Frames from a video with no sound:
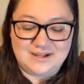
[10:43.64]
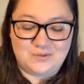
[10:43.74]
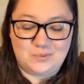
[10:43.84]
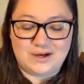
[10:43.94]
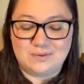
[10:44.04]

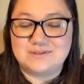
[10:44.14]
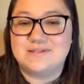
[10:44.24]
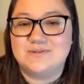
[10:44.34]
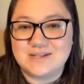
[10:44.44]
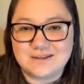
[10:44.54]
like when I
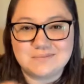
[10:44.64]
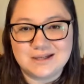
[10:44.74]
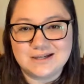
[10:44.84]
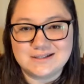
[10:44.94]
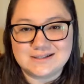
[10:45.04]
was using them,
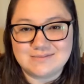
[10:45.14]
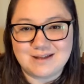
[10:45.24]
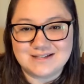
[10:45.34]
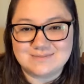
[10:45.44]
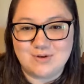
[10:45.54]
they didn't seem
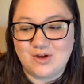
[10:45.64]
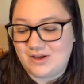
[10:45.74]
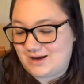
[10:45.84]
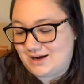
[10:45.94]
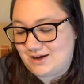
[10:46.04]
that small
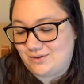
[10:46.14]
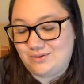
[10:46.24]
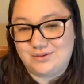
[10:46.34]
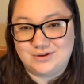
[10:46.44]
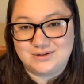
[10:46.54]
and now
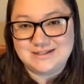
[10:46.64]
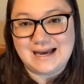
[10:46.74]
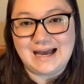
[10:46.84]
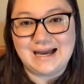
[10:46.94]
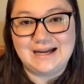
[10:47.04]
they're
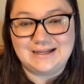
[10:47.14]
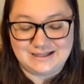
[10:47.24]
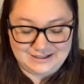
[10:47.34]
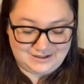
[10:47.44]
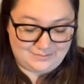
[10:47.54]

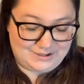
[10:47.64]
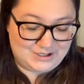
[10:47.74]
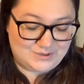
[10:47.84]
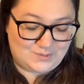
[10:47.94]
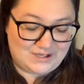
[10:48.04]
tiny
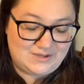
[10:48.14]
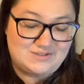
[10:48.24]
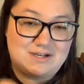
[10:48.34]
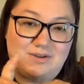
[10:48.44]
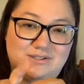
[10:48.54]
compared to what I
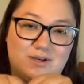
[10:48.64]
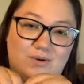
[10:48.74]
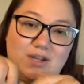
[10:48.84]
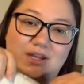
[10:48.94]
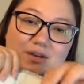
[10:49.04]
use now. So
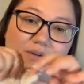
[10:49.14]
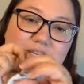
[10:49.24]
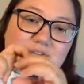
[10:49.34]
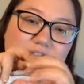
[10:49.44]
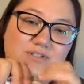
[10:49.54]
what
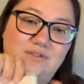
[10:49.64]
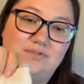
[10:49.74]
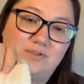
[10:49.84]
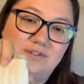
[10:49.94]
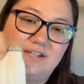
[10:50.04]
you do is you
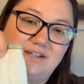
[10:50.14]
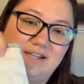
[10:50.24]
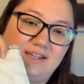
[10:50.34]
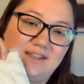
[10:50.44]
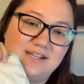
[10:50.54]
fold it
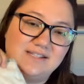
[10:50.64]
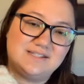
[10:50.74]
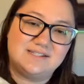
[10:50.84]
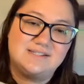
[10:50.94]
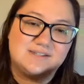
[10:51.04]
like this.
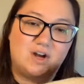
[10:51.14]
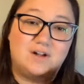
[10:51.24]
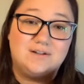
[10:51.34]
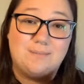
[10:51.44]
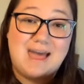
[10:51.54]
This is
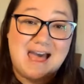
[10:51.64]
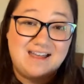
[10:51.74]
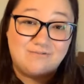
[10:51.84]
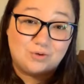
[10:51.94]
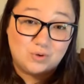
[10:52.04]
called a
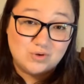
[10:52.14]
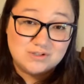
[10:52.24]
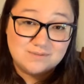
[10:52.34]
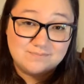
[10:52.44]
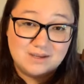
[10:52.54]
pad
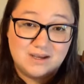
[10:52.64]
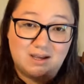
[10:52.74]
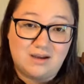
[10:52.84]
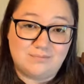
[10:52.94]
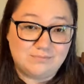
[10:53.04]
fold
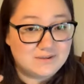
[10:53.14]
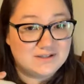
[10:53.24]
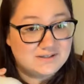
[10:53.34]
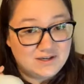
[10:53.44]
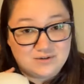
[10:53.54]

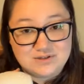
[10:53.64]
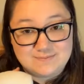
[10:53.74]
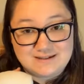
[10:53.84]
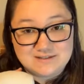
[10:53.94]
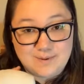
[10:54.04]
because um, you know, it
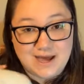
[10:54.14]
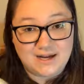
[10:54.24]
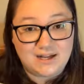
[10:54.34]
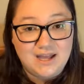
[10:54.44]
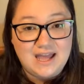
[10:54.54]
just makes a
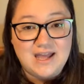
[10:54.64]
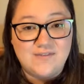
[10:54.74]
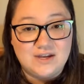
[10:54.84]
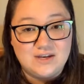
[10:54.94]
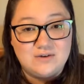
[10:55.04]
pad
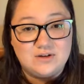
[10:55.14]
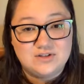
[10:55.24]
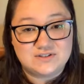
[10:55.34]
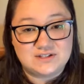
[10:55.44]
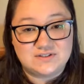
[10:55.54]
and then you
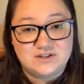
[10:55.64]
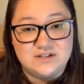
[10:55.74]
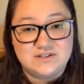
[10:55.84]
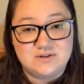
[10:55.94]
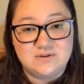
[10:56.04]
can just insert
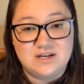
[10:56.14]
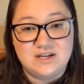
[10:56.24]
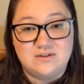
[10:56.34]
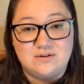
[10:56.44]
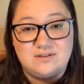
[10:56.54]
it. So you can
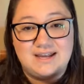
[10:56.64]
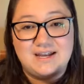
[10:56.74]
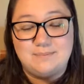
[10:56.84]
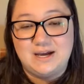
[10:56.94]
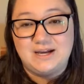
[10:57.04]
either lay
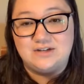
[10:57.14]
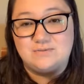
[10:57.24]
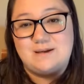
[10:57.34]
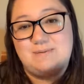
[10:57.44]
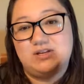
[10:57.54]
it behind
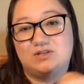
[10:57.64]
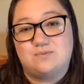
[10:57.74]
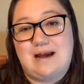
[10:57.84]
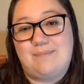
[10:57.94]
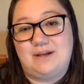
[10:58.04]
your baby and
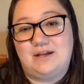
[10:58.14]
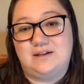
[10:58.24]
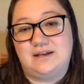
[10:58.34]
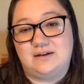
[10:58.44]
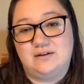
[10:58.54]
just wrap it
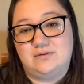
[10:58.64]
like